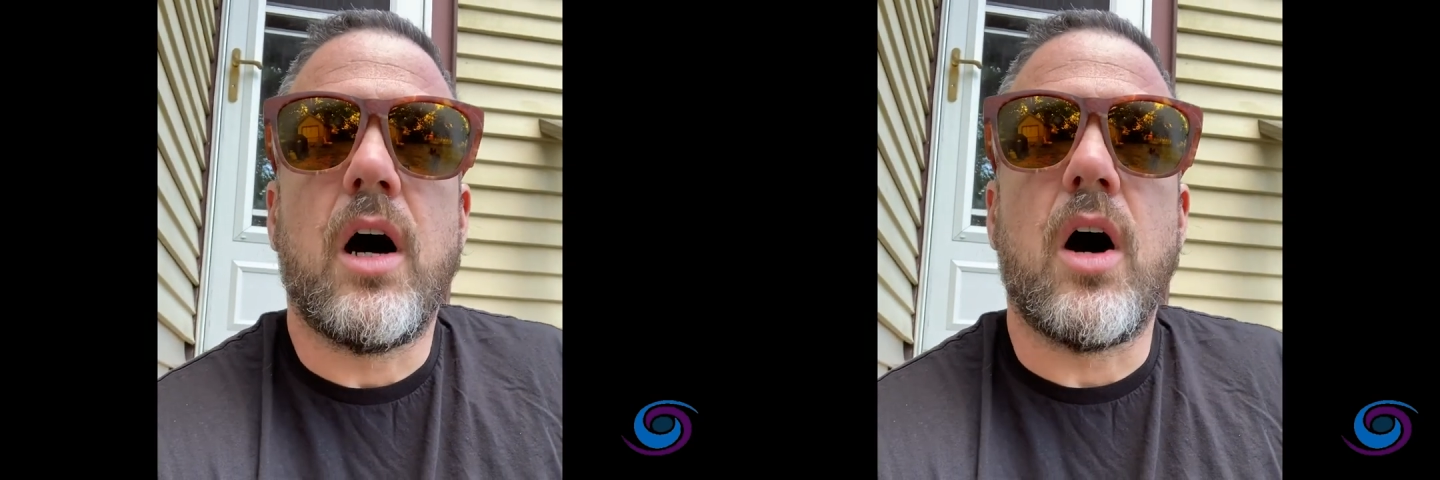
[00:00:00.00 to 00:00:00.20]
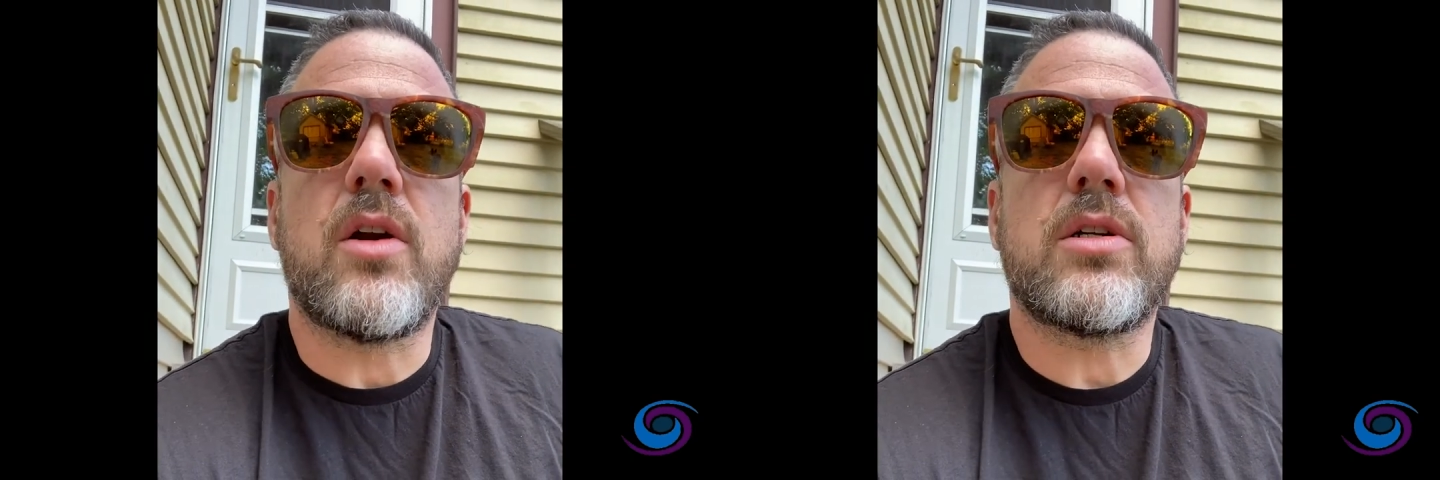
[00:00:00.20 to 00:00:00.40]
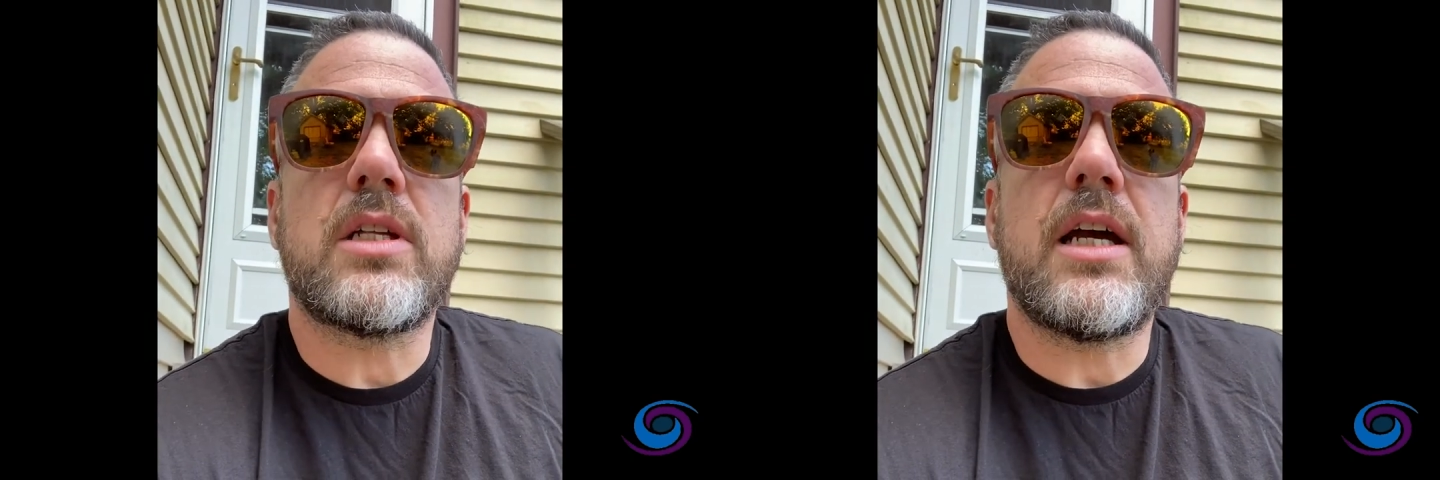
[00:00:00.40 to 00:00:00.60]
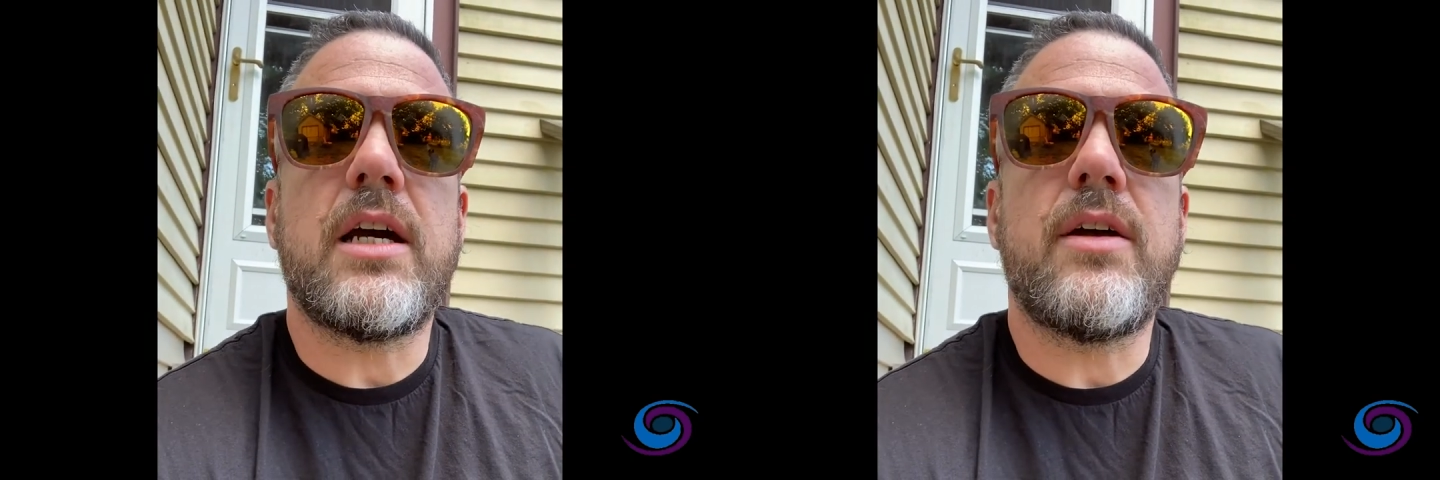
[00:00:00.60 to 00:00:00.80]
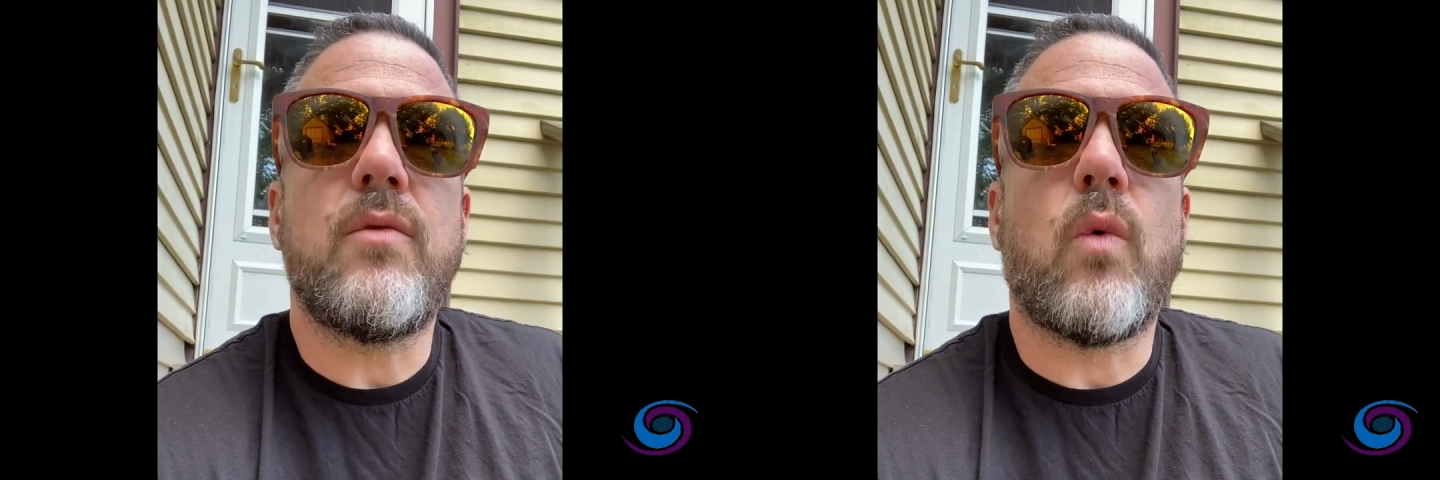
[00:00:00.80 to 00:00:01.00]

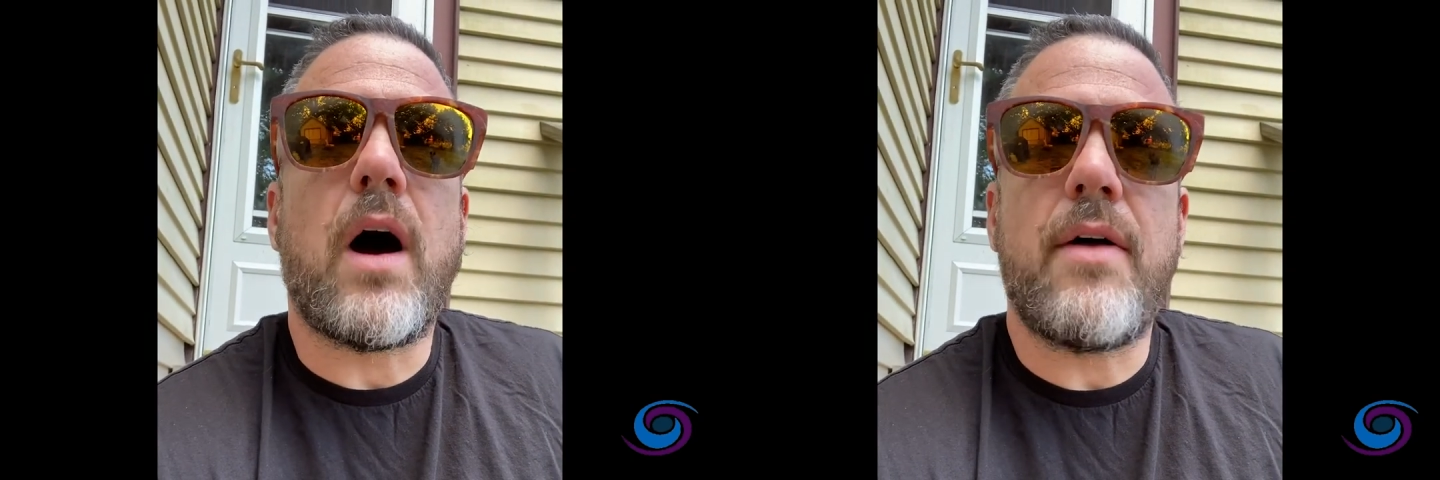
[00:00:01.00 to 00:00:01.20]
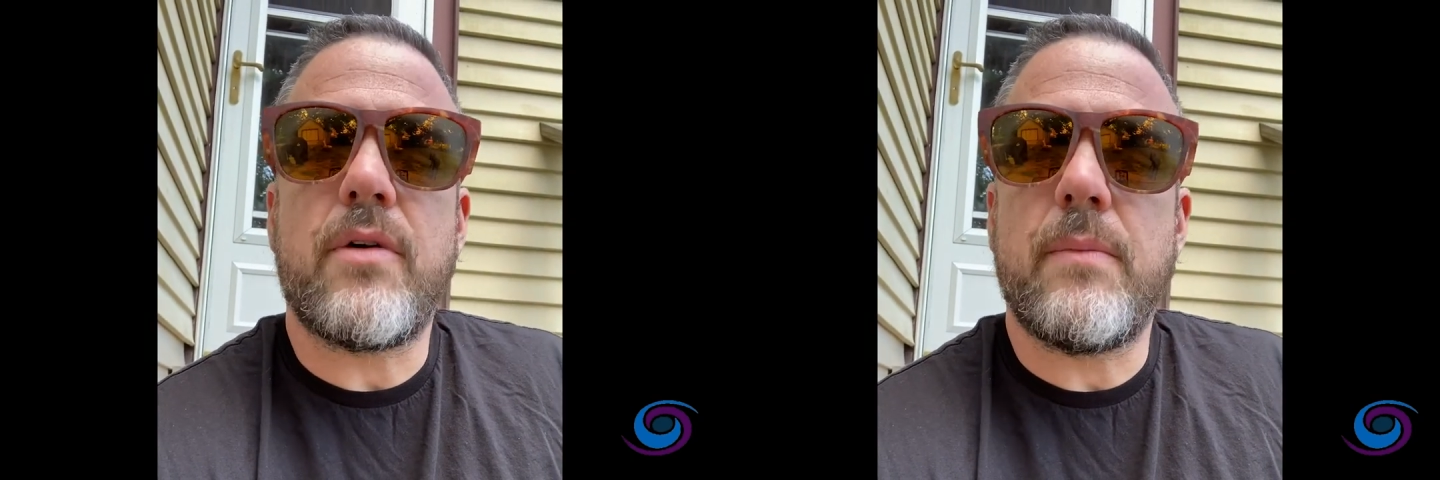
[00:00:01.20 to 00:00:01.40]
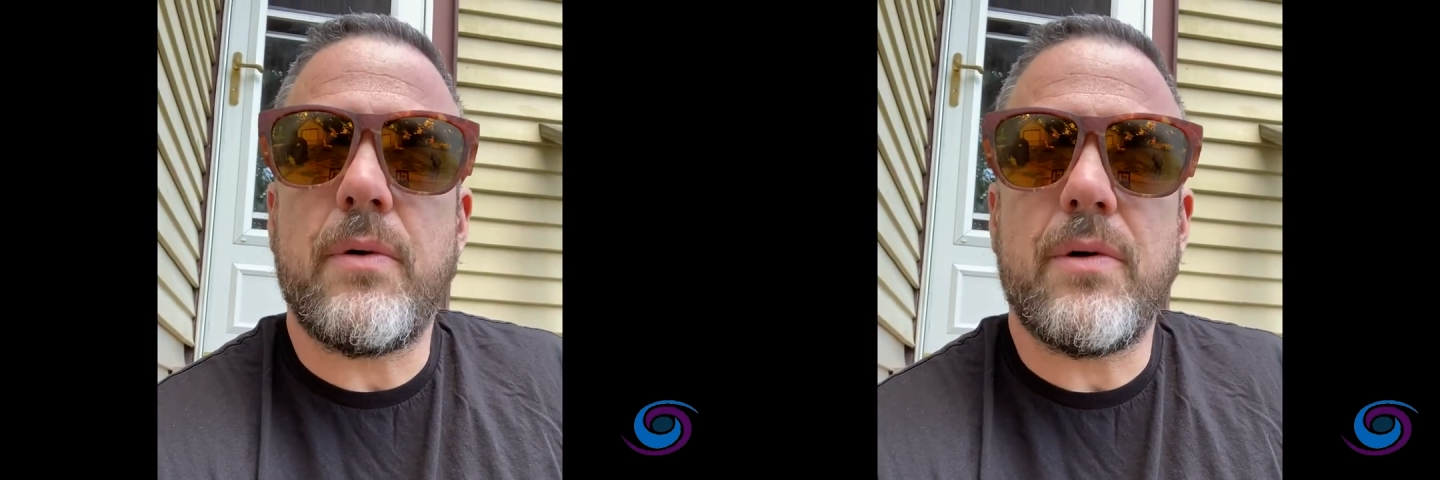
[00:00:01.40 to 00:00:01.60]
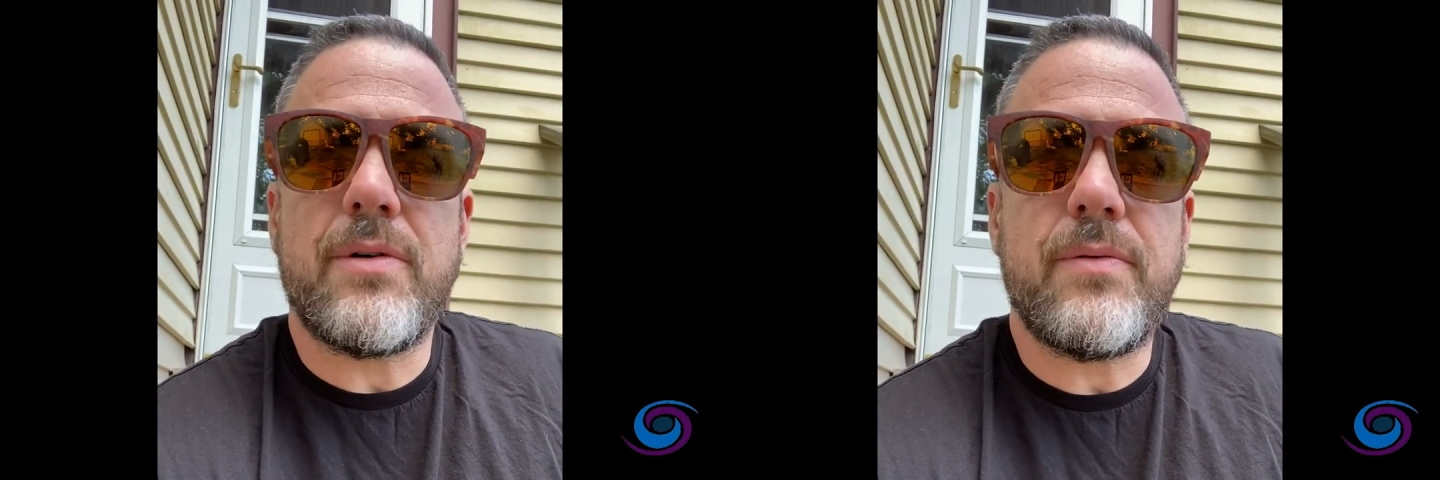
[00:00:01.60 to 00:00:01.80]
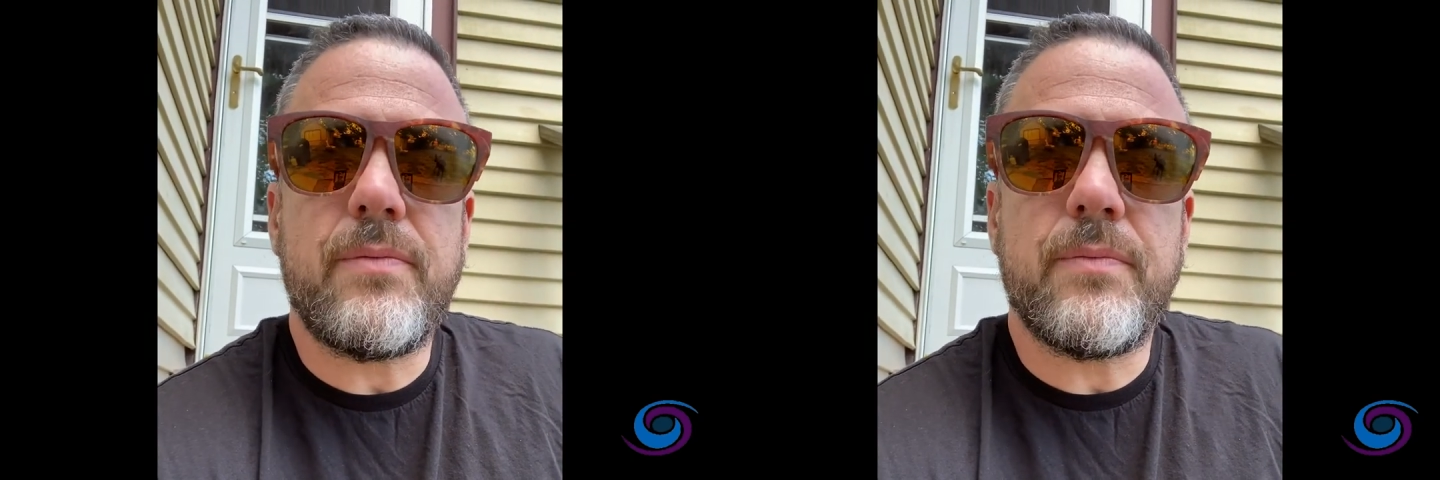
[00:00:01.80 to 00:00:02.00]
understand why they're
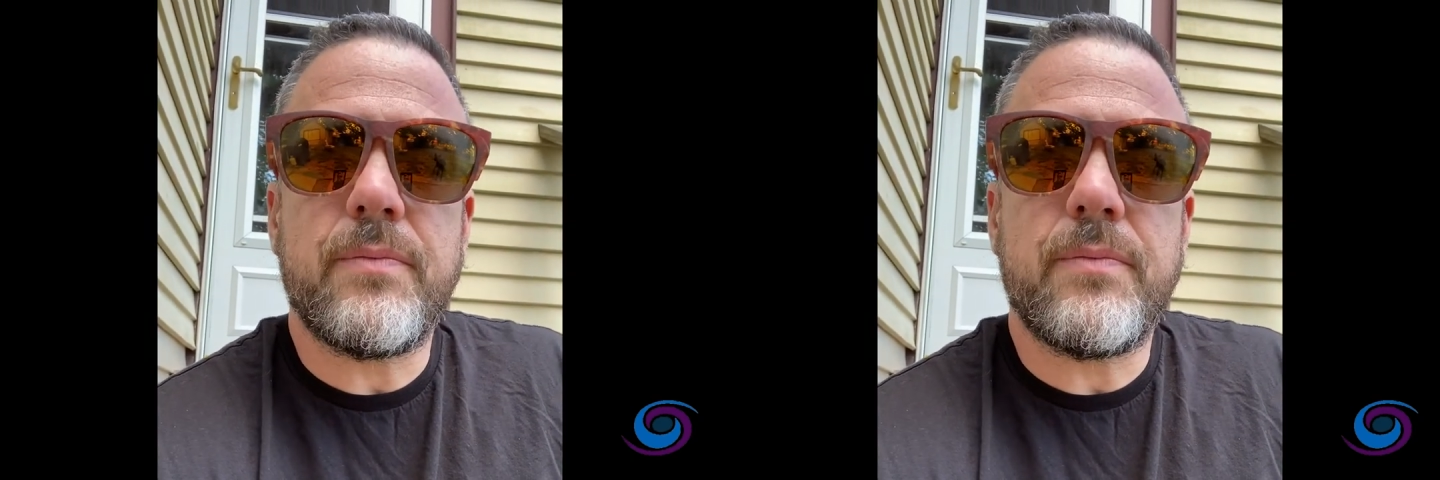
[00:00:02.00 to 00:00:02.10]
important.